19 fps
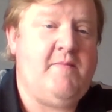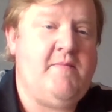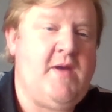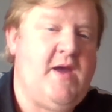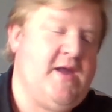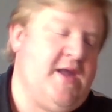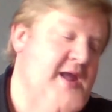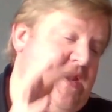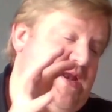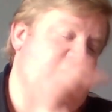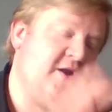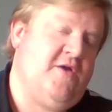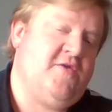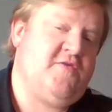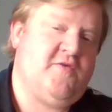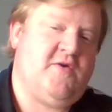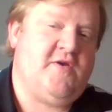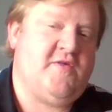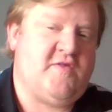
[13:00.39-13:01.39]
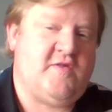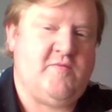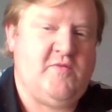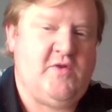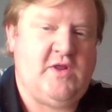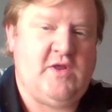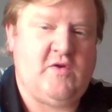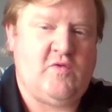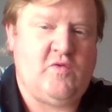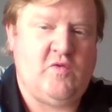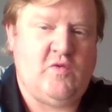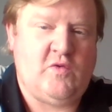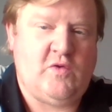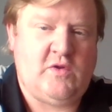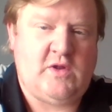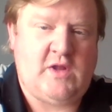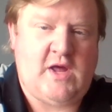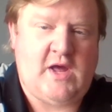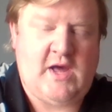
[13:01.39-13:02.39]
Again, it also has some really cool